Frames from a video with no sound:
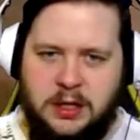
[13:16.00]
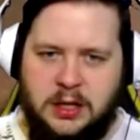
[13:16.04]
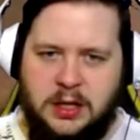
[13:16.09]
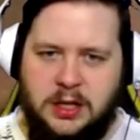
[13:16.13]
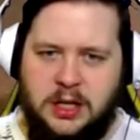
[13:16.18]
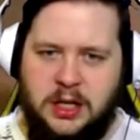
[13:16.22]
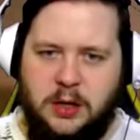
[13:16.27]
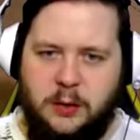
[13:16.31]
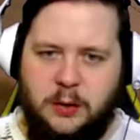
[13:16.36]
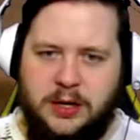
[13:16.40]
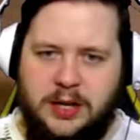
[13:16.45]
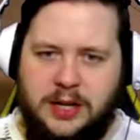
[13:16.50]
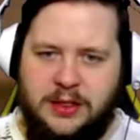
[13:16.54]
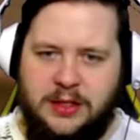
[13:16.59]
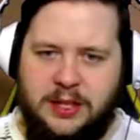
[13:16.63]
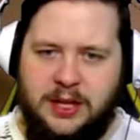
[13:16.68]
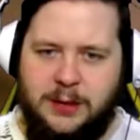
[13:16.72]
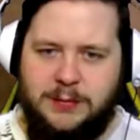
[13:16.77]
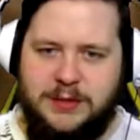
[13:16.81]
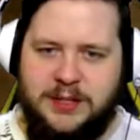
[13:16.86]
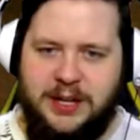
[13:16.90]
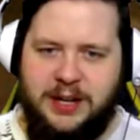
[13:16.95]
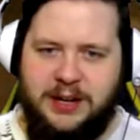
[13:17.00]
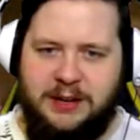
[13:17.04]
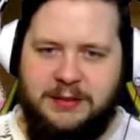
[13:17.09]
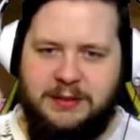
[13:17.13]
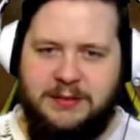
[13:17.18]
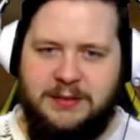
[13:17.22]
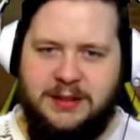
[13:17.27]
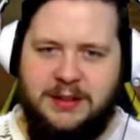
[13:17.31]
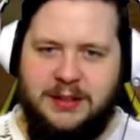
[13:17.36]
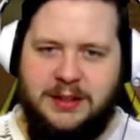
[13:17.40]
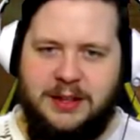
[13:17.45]
You know what? I think I'm done.
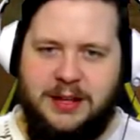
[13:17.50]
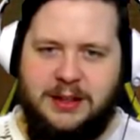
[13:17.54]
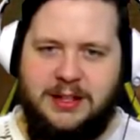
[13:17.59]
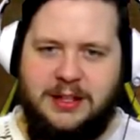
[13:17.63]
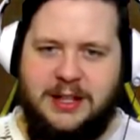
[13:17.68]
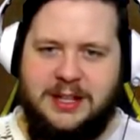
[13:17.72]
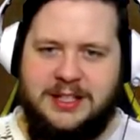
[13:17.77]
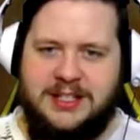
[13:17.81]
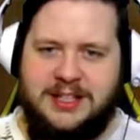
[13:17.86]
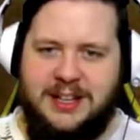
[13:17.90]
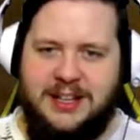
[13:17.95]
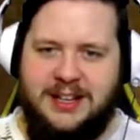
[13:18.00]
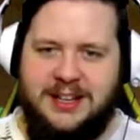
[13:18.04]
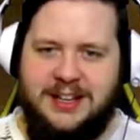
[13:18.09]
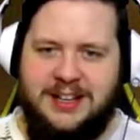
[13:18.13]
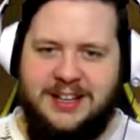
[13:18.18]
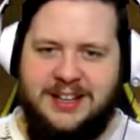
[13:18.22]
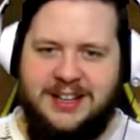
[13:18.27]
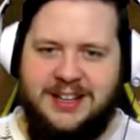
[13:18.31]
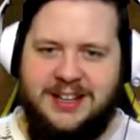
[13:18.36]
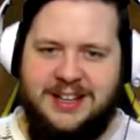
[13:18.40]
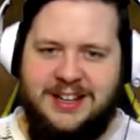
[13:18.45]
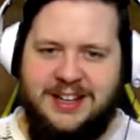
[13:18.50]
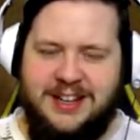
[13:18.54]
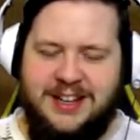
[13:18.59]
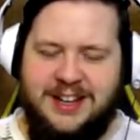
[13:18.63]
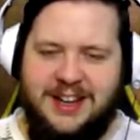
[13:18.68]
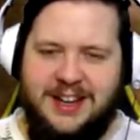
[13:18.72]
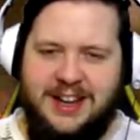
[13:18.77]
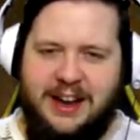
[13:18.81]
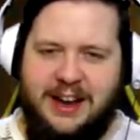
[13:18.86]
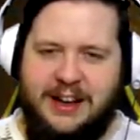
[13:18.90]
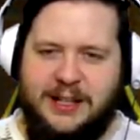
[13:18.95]
I think that's it.
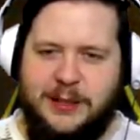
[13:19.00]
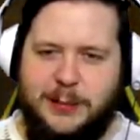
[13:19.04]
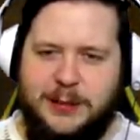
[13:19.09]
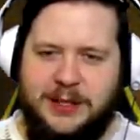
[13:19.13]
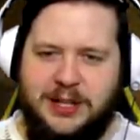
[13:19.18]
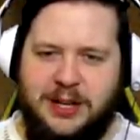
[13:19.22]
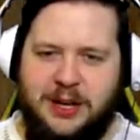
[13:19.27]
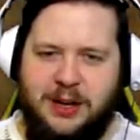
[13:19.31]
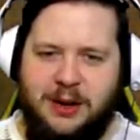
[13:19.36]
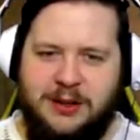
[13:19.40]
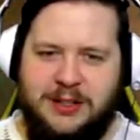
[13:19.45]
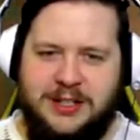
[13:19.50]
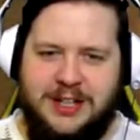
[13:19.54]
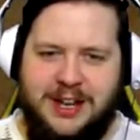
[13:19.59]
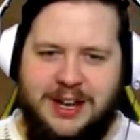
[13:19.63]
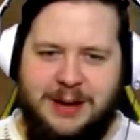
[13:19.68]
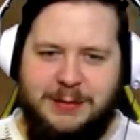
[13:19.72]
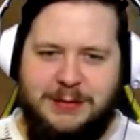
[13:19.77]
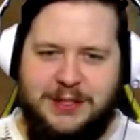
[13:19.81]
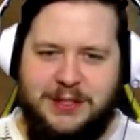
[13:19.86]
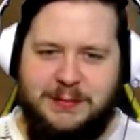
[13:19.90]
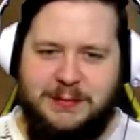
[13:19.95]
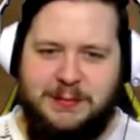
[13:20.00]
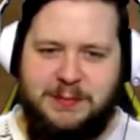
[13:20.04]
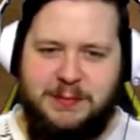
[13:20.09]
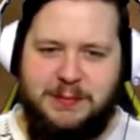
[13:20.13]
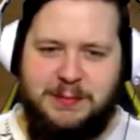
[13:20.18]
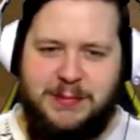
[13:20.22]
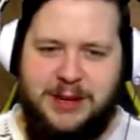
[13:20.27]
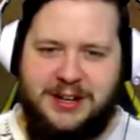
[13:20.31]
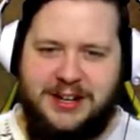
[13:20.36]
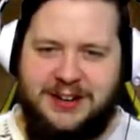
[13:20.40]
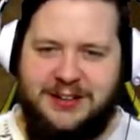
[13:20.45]
I spent a long time just
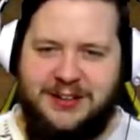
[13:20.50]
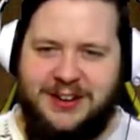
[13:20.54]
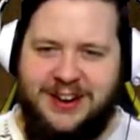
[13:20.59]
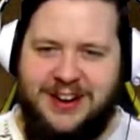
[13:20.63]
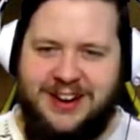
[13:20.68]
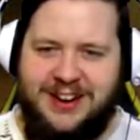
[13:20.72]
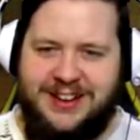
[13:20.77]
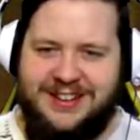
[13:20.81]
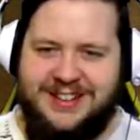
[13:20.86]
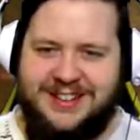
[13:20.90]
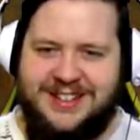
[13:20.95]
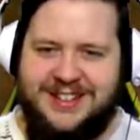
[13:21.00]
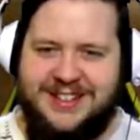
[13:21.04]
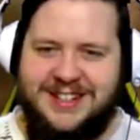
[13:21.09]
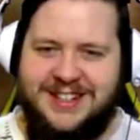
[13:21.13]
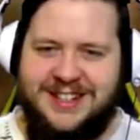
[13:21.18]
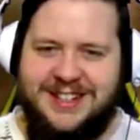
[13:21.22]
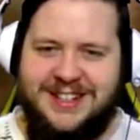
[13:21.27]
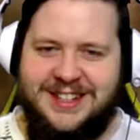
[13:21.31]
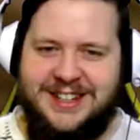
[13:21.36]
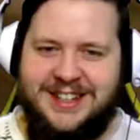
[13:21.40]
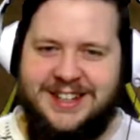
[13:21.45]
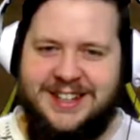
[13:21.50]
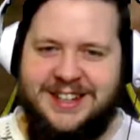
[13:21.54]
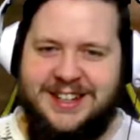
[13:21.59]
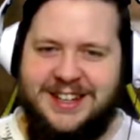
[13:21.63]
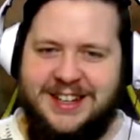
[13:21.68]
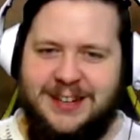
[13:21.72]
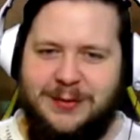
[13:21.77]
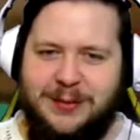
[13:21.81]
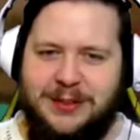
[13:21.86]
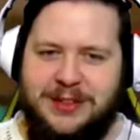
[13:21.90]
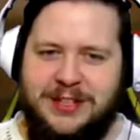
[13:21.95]
mucking around
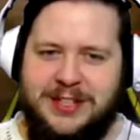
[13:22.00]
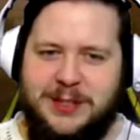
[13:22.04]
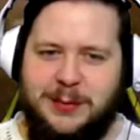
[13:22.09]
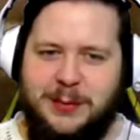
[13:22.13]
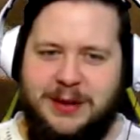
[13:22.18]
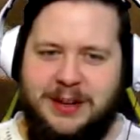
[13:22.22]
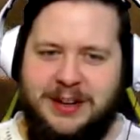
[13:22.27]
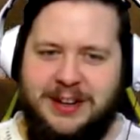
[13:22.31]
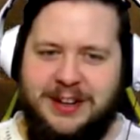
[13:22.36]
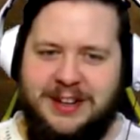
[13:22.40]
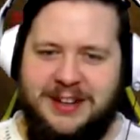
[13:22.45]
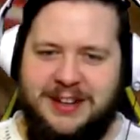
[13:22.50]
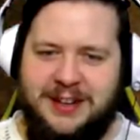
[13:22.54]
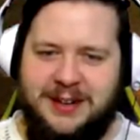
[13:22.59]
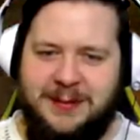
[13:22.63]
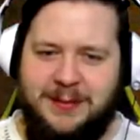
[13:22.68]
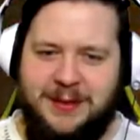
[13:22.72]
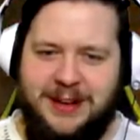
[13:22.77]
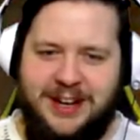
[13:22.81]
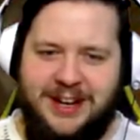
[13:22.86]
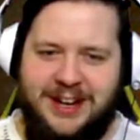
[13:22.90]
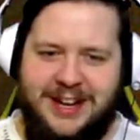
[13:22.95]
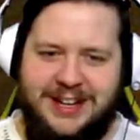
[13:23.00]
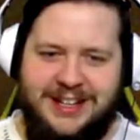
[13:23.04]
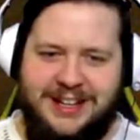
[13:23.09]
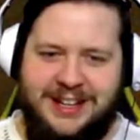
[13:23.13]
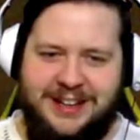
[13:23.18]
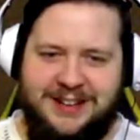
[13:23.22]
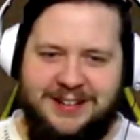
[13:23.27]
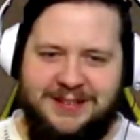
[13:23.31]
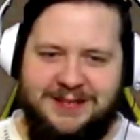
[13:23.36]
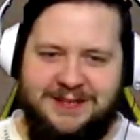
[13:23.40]
with this one, but I like it.